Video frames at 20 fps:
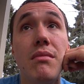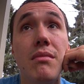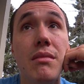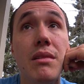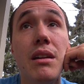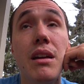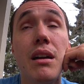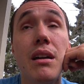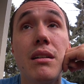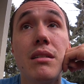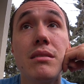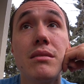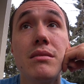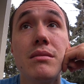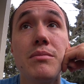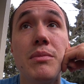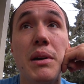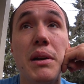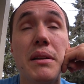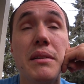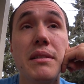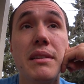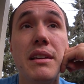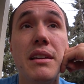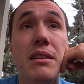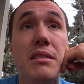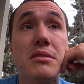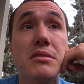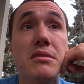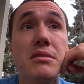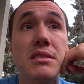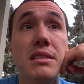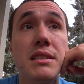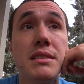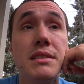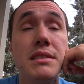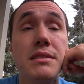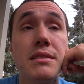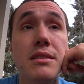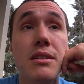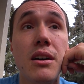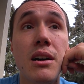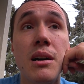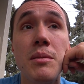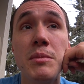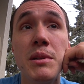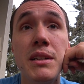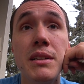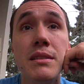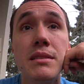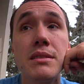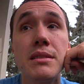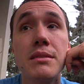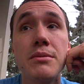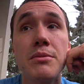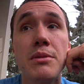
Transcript: Yeah, but he also says he's a communist,